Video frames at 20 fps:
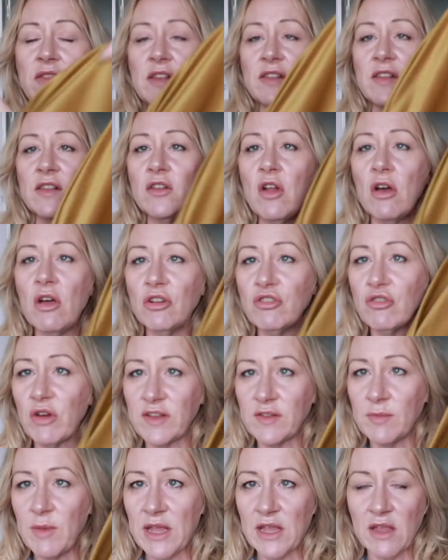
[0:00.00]
This is not a
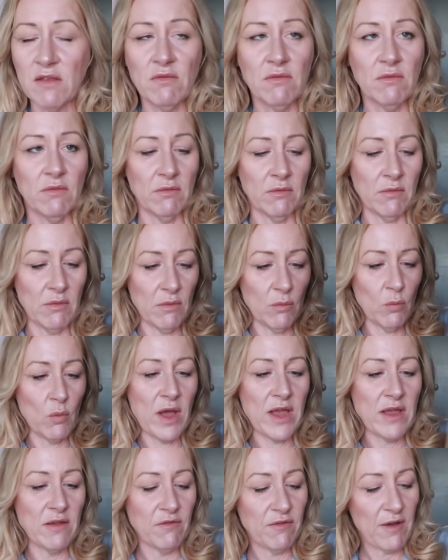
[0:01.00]
dressmaking
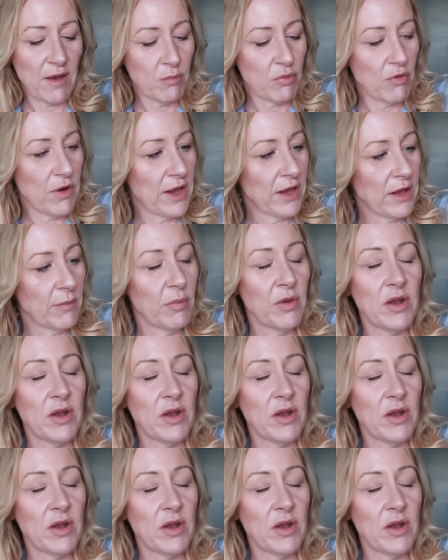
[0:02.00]
weight fabric,